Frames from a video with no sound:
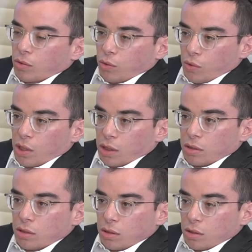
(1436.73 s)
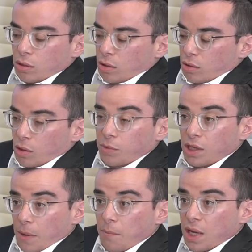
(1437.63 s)
two things,
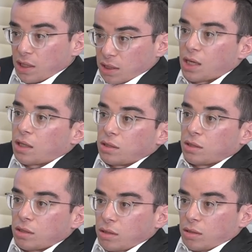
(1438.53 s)
something that makes sense.